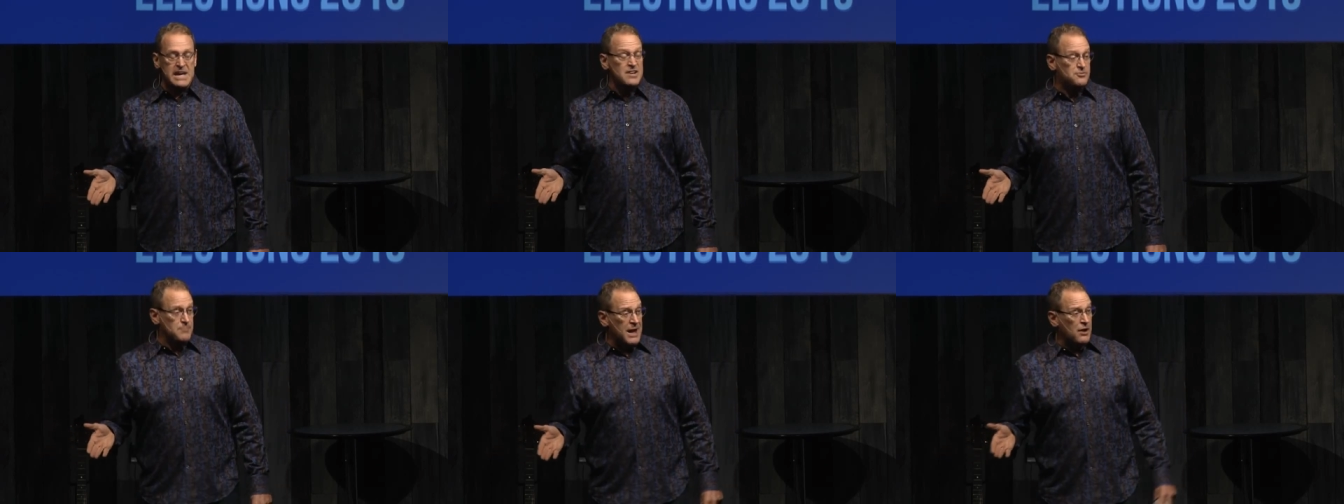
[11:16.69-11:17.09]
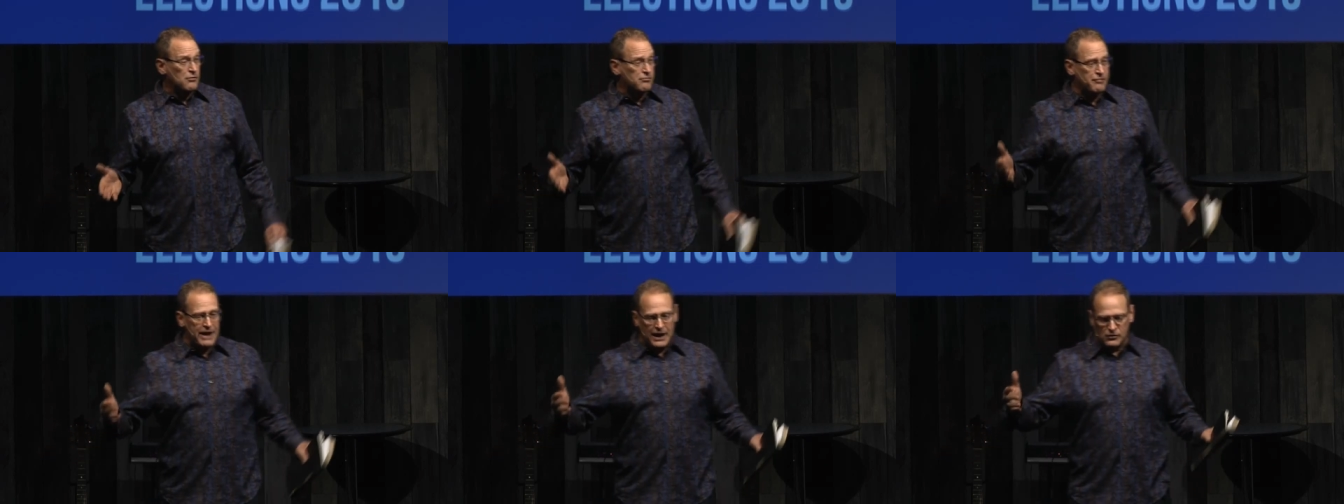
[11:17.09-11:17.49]
As a matter of
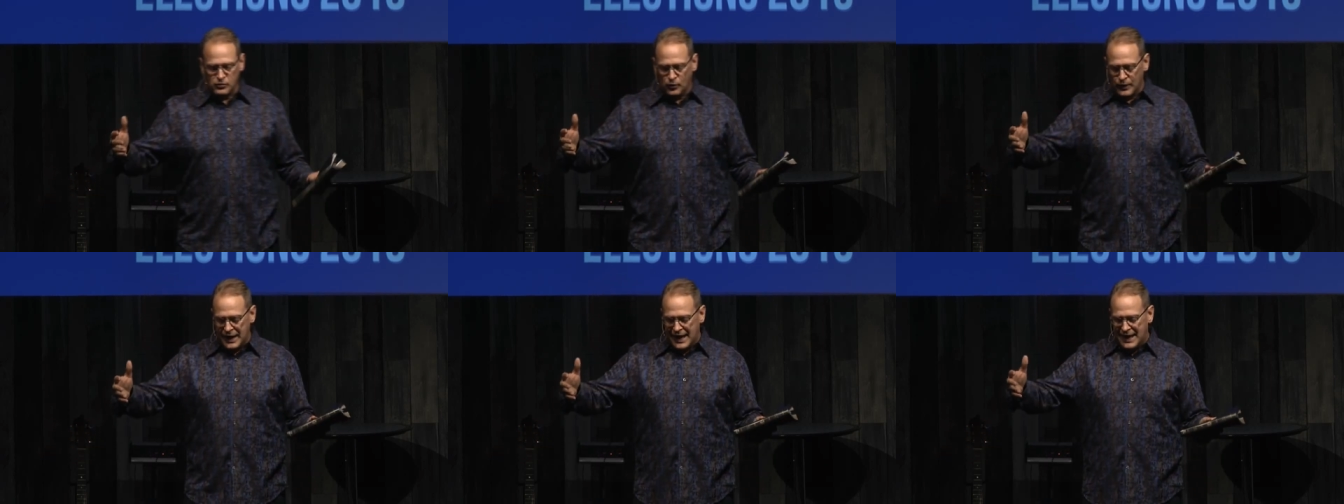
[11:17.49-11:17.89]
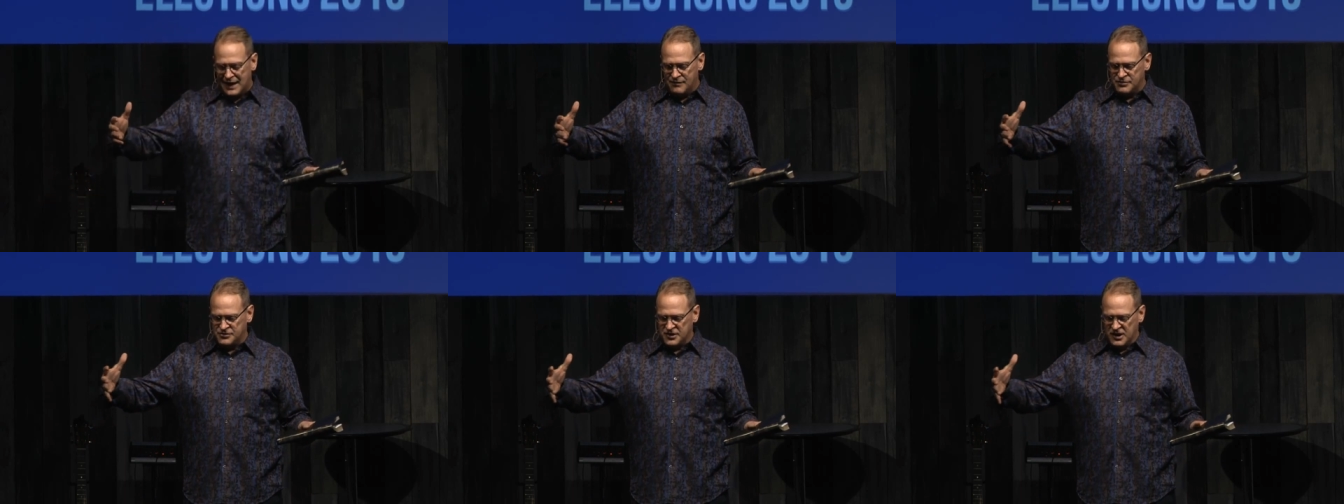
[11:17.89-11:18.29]
fact, what we
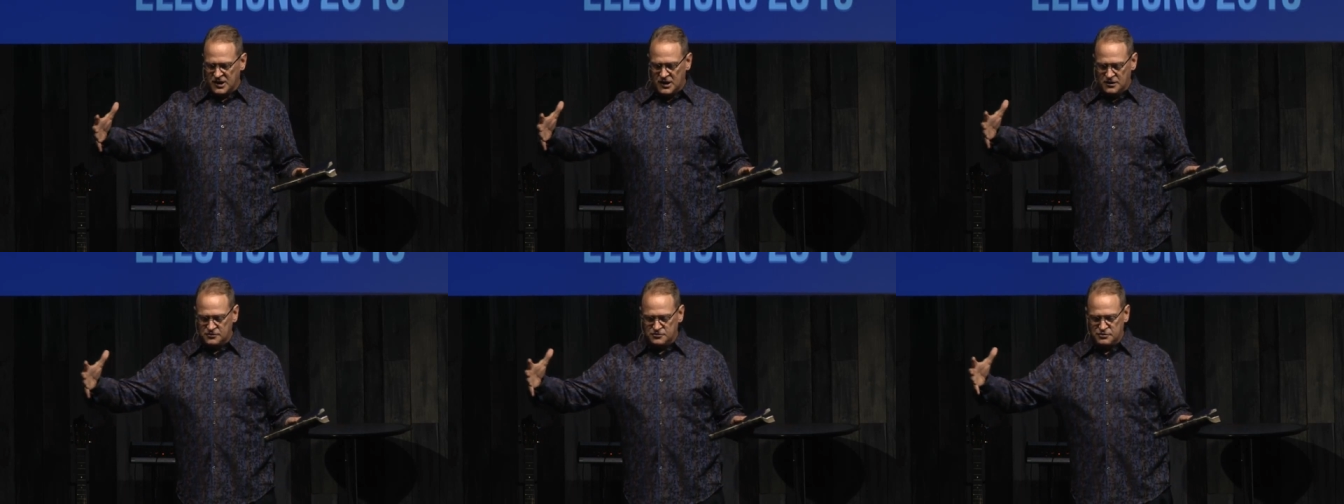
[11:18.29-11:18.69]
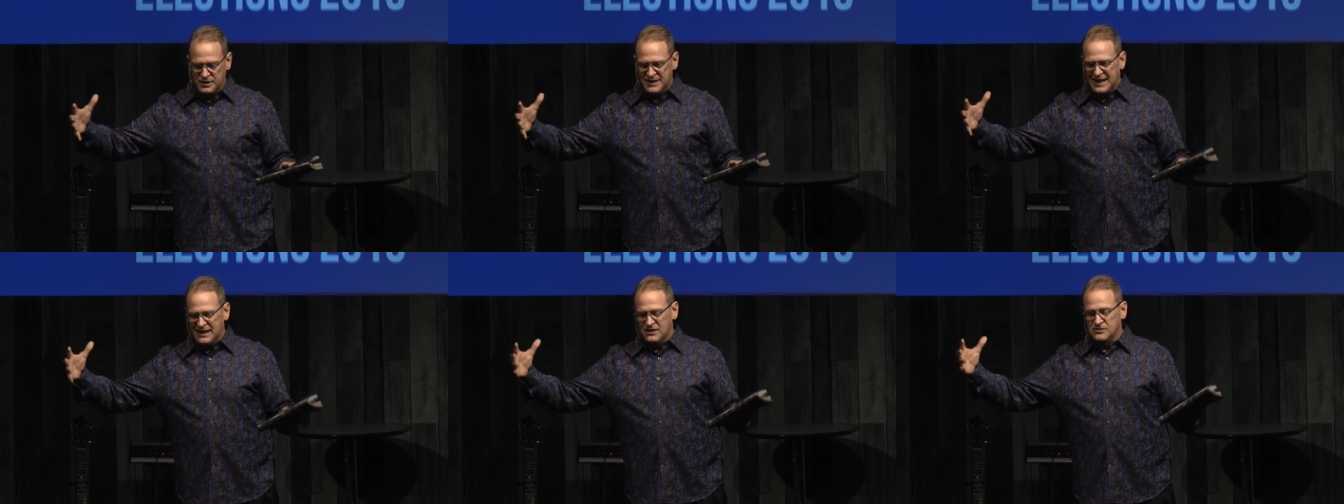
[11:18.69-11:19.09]
have is a country
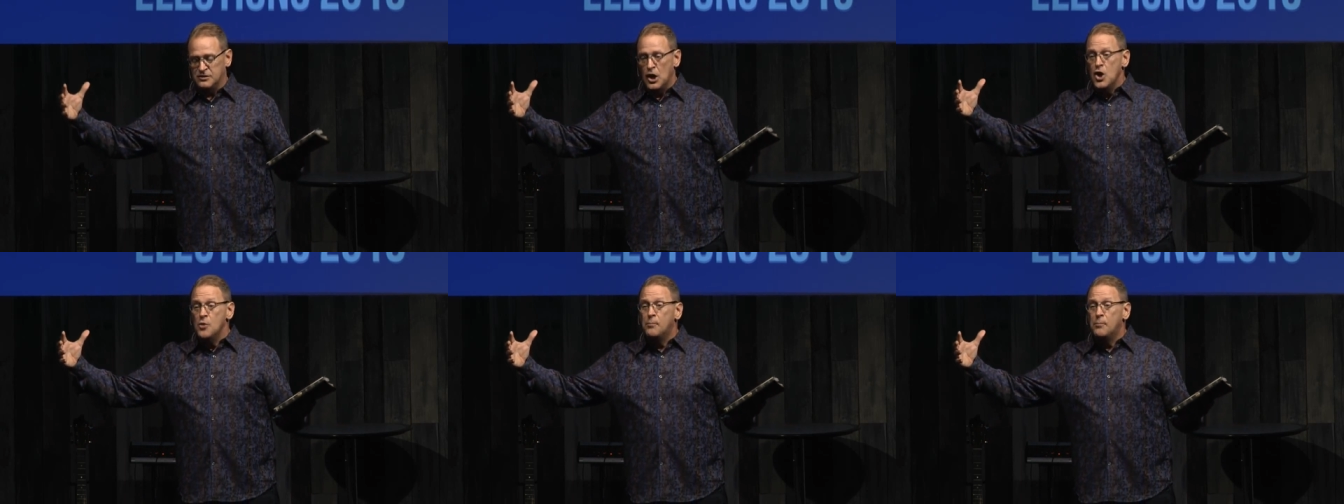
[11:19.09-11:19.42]
that is